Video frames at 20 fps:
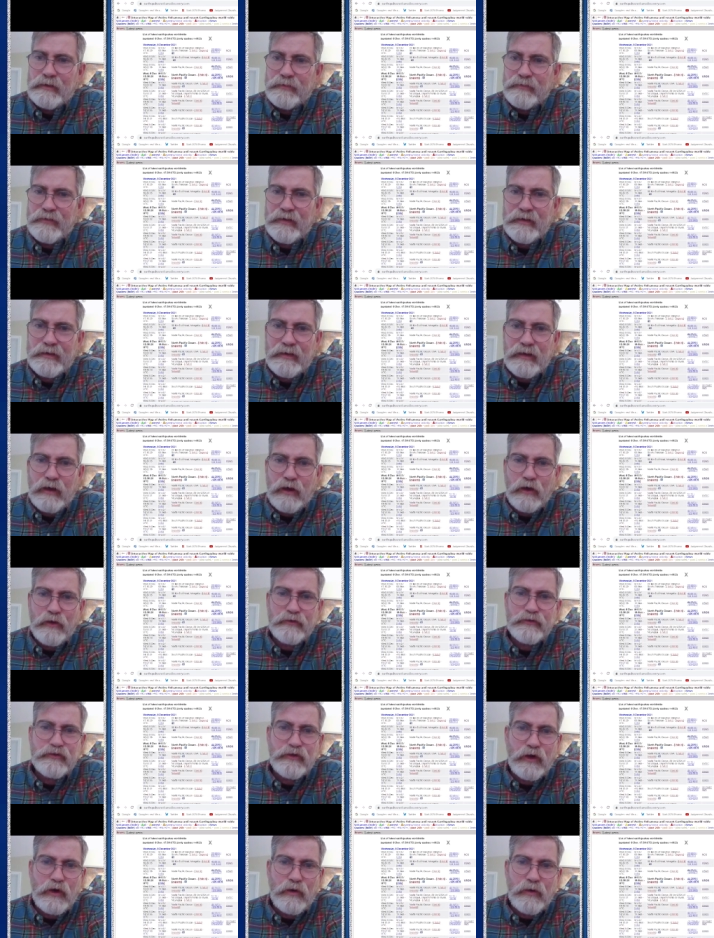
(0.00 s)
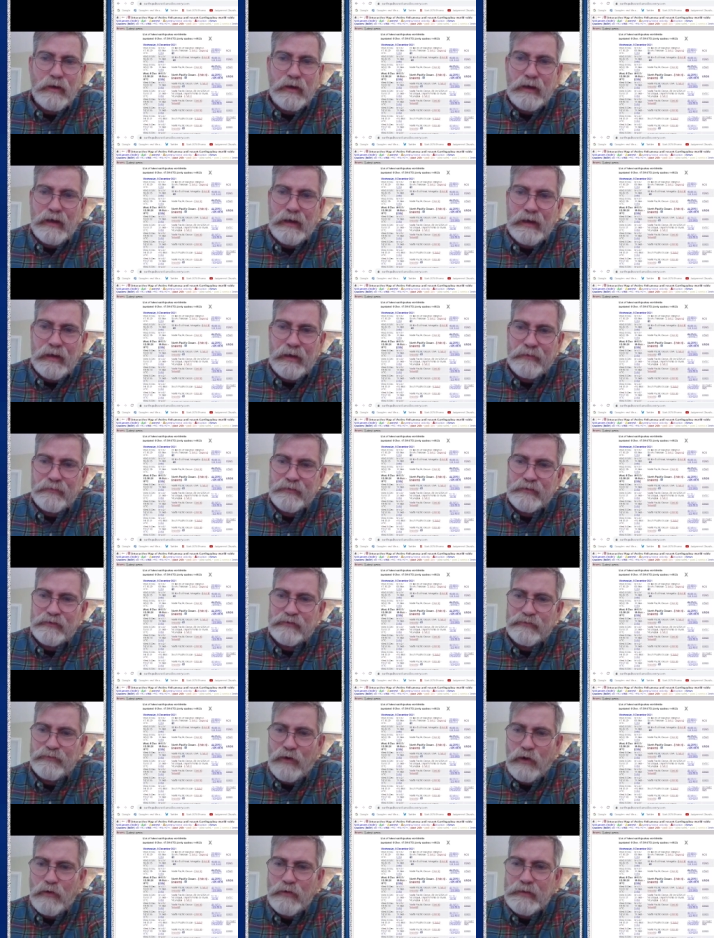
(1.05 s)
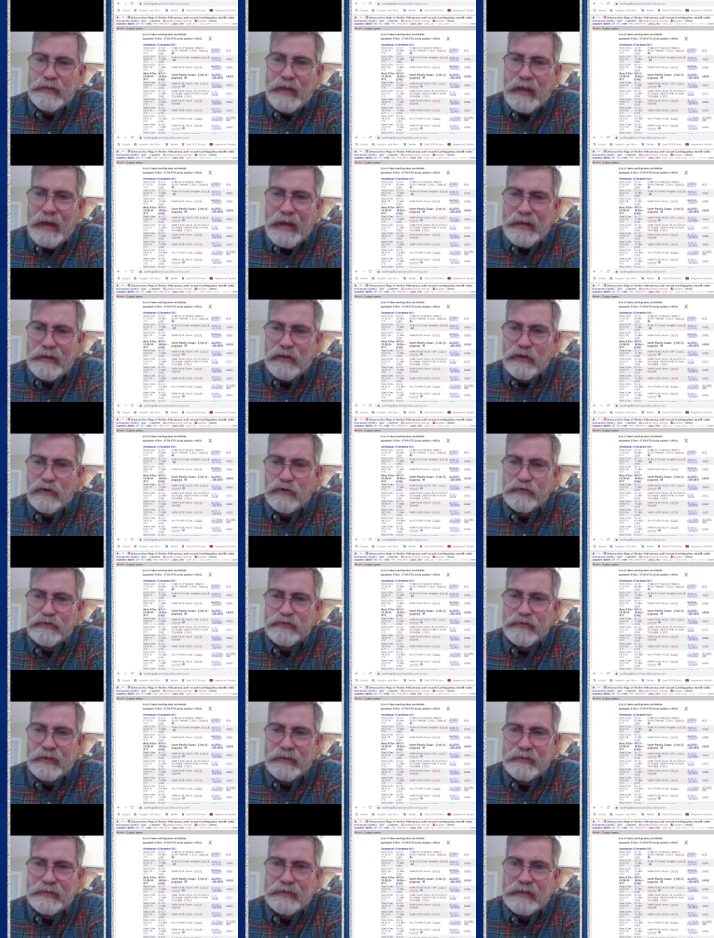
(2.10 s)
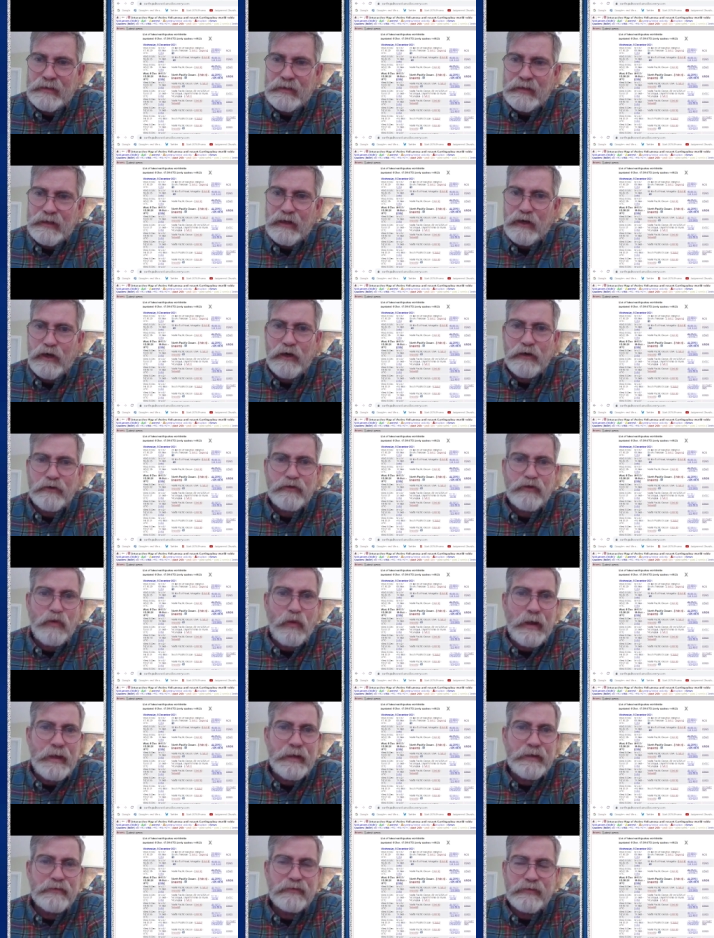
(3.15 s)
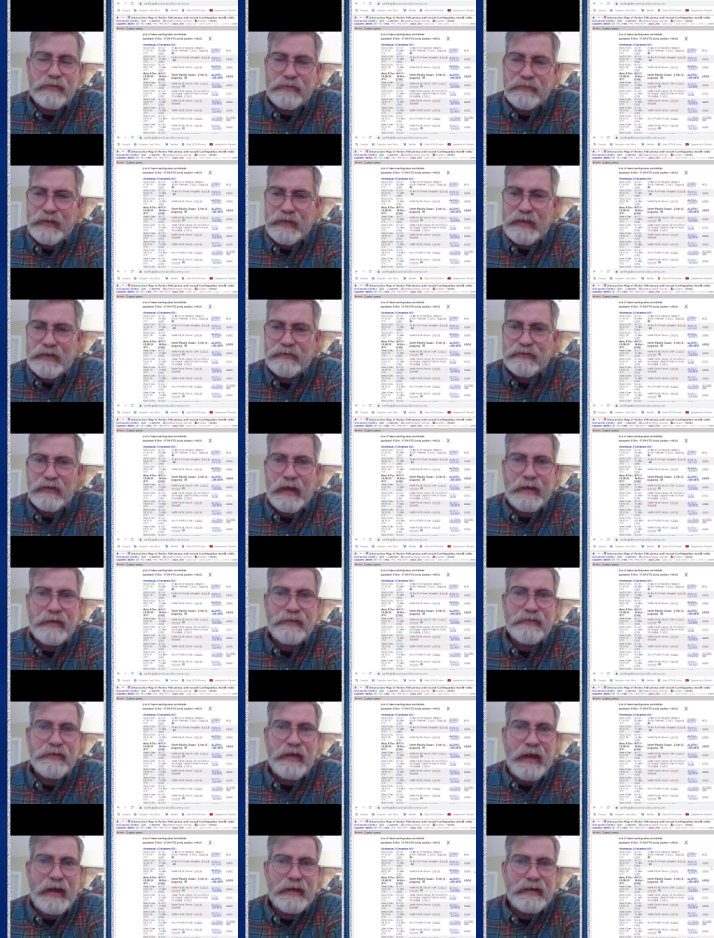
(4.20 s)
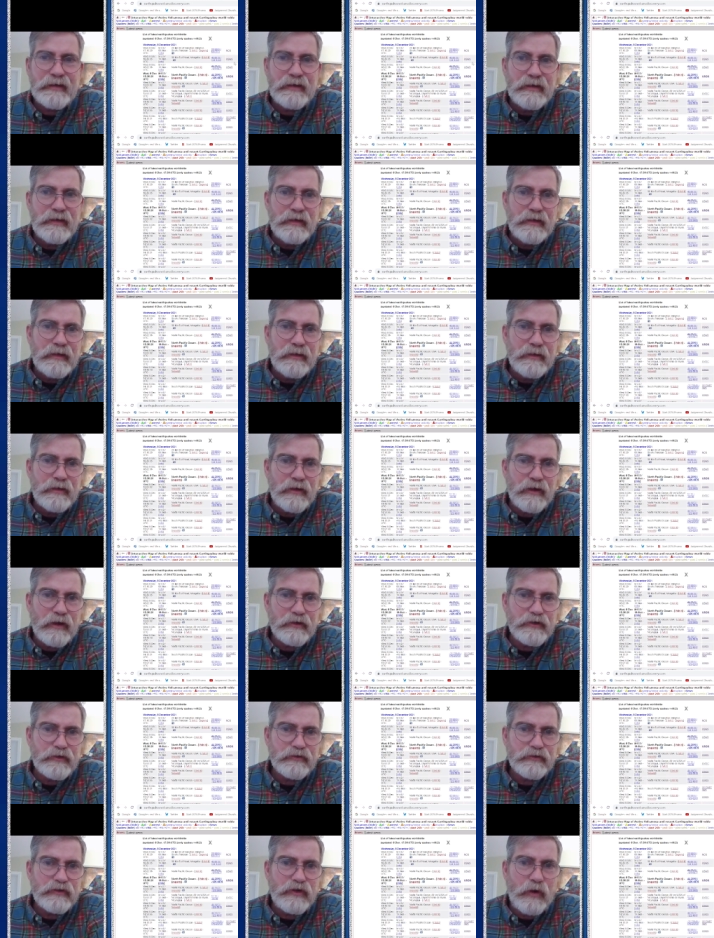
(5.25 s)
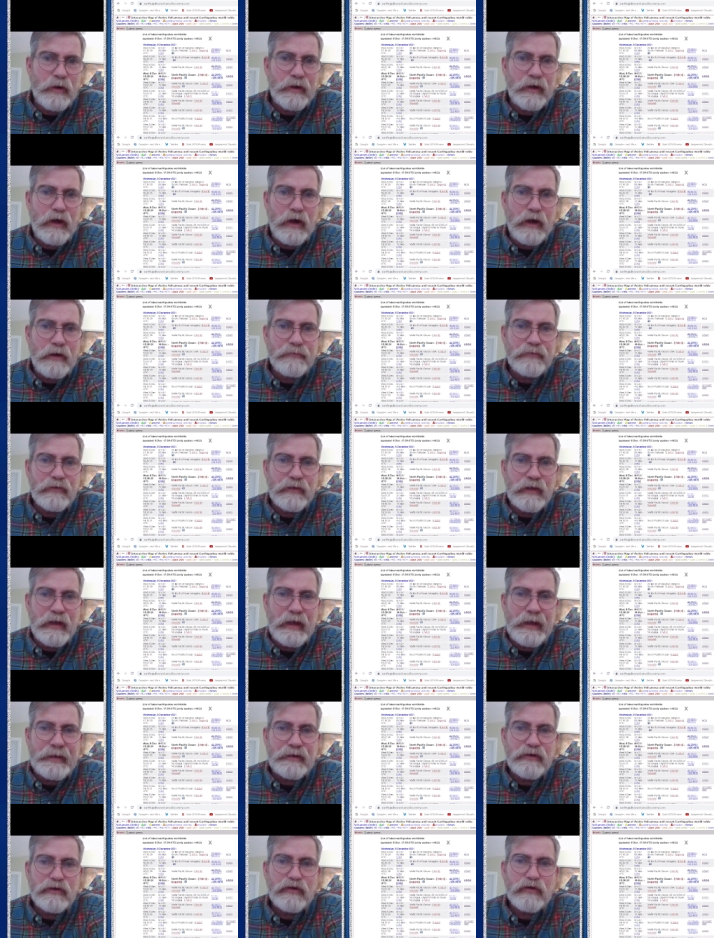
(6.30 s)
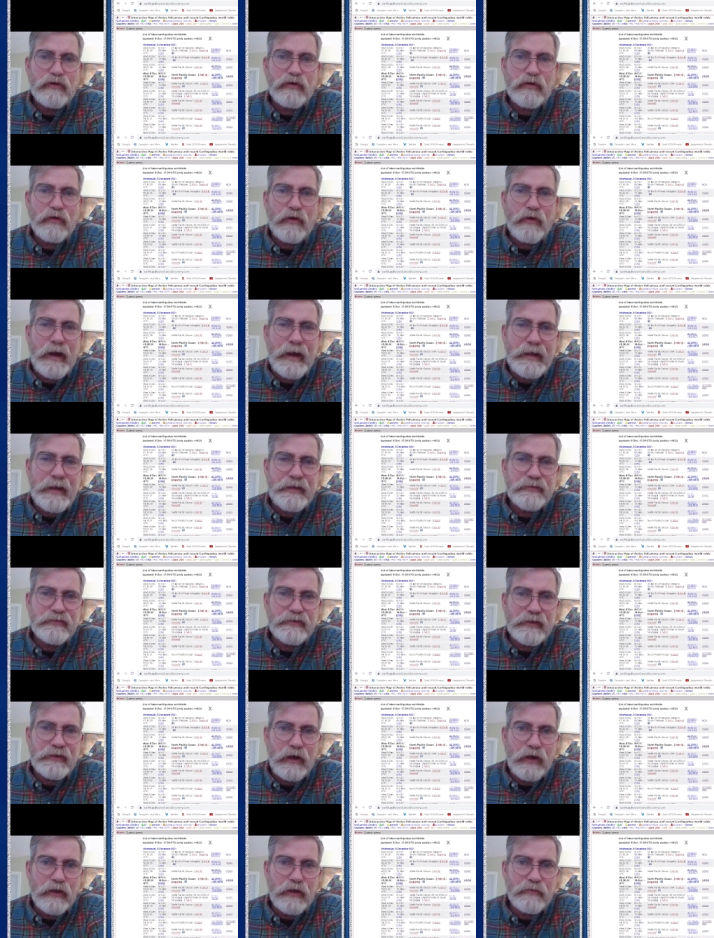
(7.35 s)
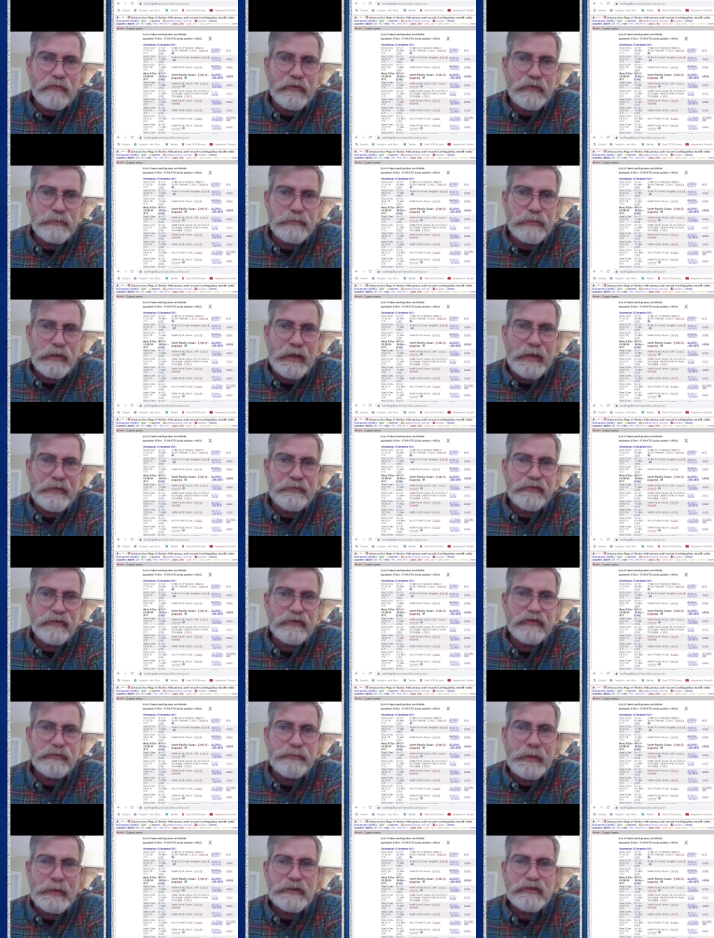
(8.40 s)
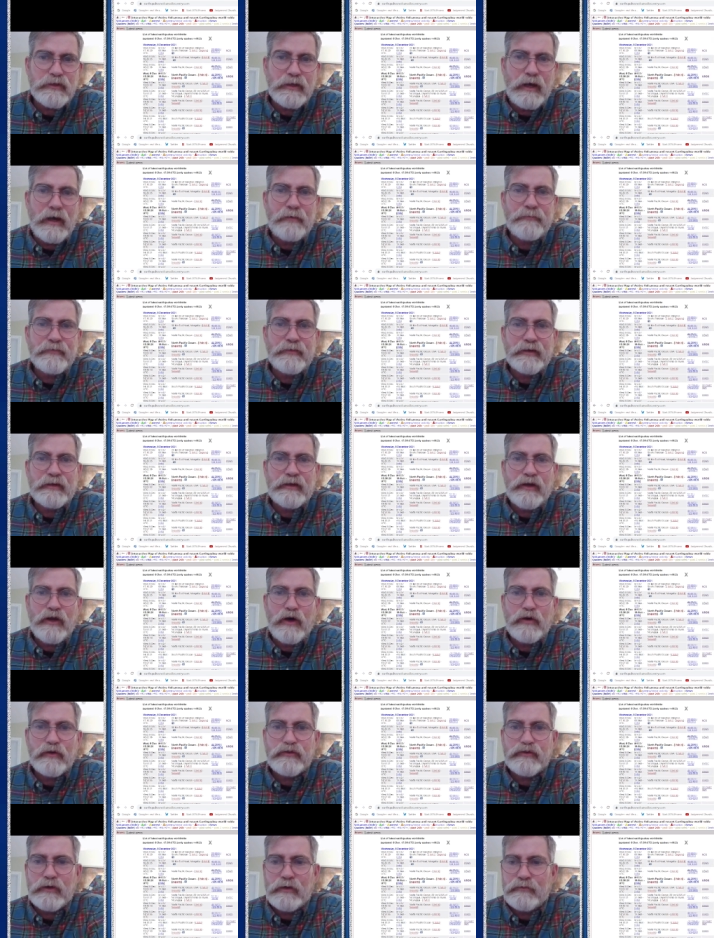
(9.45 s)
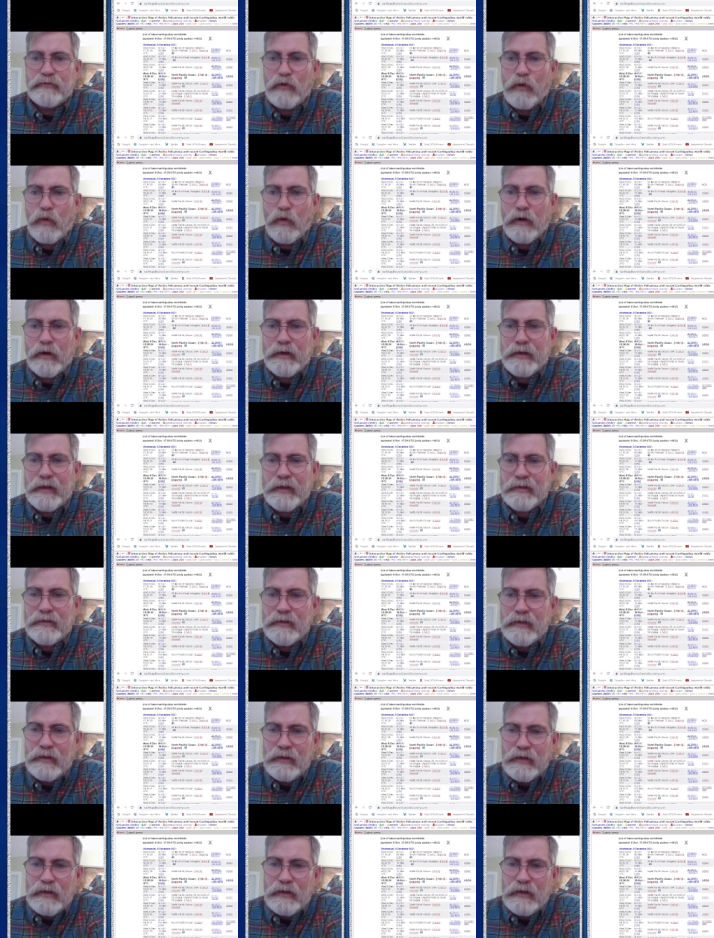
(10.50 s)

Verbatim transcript: then also uh, these volcanoes and earthquakes and things like that are just going off like crazy all over the place, especially off the coast of Oregon.